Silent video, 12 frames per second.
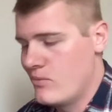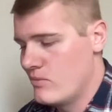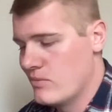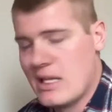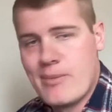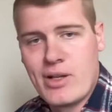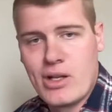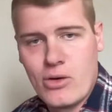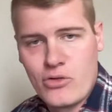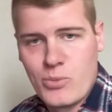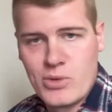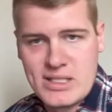let me know
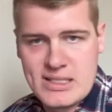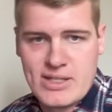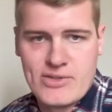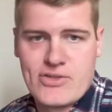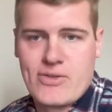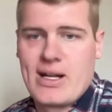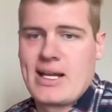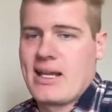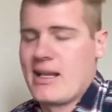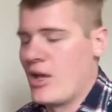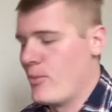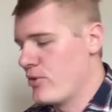some more details so that I
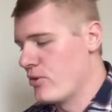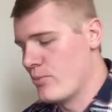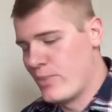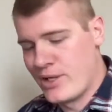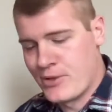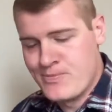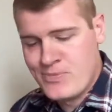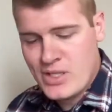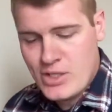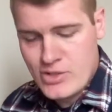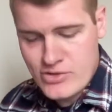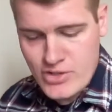can help you better.
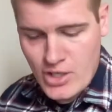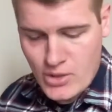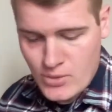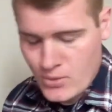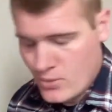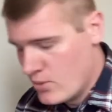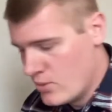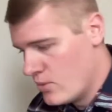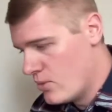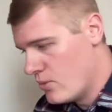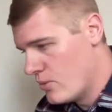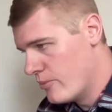So,
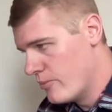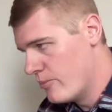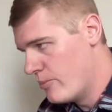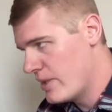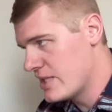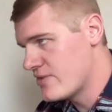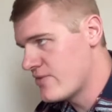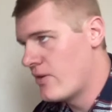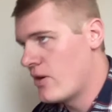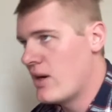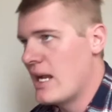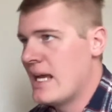but as
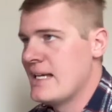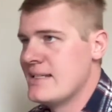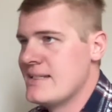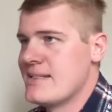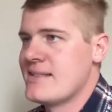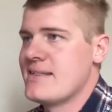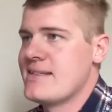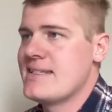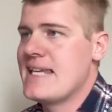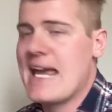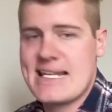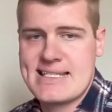far as
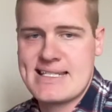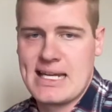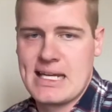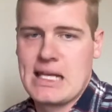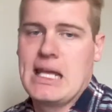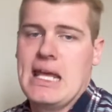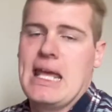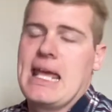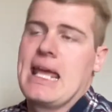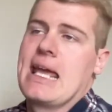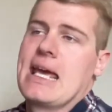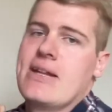testing
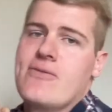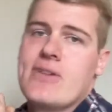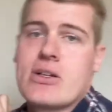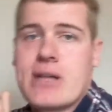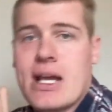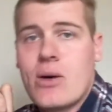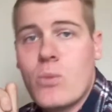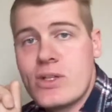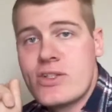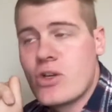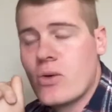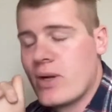and figuring out
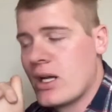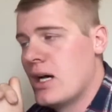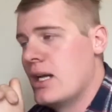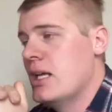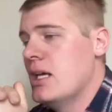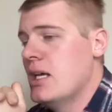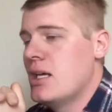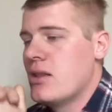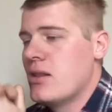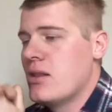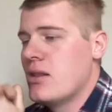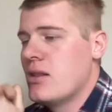what's going on,
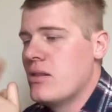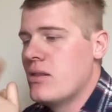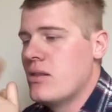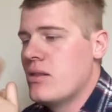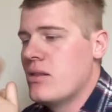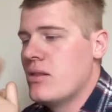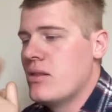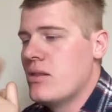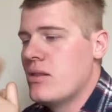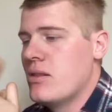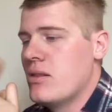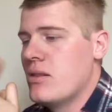a couple
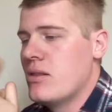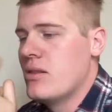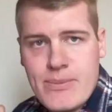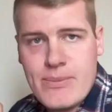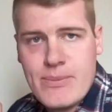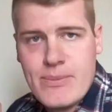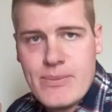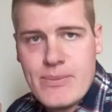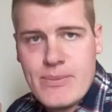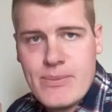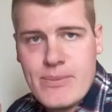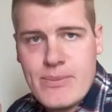things about 6
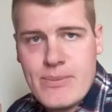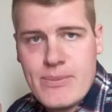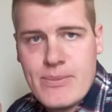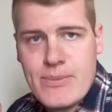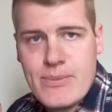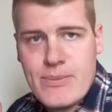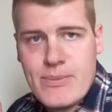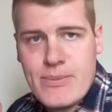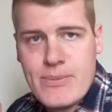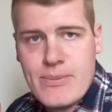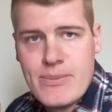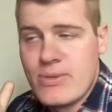liters, well, really just
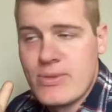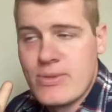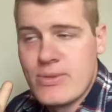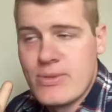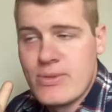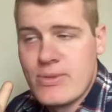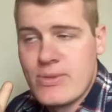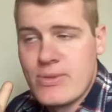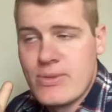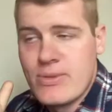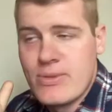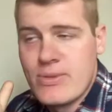any computer-controlled
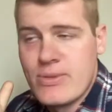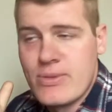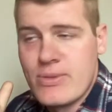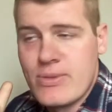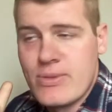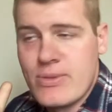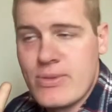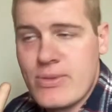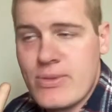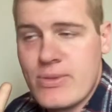diesel, is